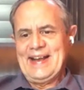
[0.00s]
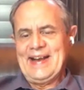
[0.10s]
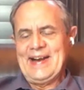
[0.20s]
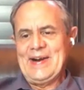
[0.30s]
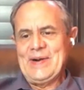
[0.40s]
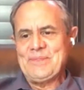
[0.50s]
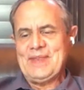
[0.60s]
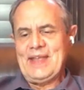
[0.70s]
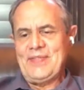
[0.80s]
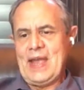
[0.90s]

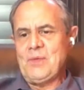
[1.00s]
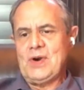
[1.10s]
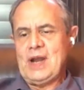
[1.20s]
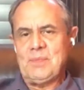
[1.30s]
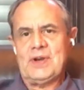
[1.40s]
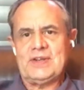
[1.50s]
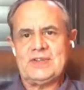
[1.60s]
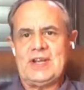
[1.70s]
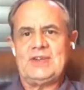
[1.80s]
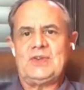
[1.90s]
And they were able to
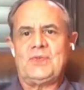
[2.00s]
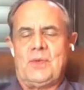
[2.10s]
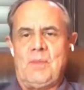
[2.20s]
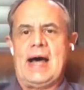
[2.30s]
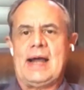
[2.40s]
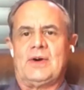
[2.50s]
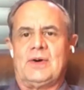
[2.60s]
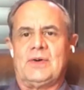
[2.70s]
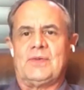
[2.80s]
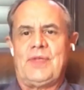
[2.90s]
continue the
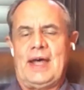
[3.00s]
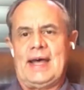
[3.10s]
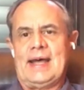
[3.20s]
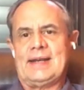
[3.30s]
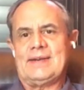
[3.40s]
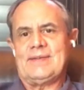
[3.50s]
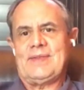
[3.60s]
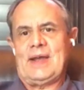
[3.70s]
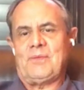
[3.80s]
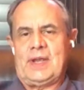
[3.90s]
model that
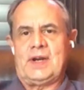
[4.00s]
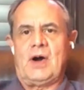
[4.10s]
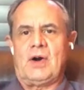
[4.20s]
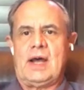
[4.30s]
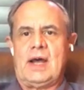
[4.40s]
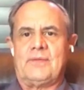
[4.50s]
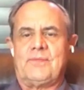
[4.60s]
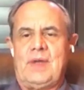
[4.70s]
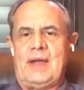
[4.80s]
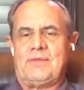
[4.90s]
we had all kind of
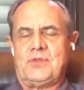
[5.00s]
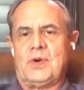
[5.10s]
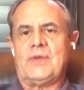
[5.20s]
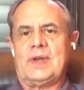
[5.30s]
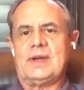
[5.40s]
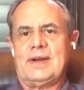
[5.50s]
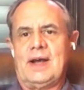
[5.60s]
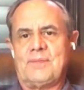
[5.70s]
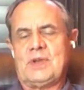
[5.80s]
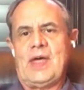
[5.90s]
had driven
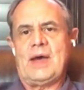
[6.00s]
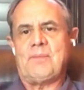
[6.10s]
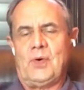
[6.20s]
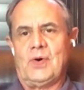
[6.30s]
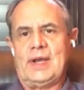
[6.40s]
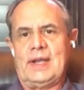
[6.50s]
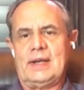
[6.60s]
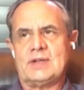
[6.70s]
up to that point.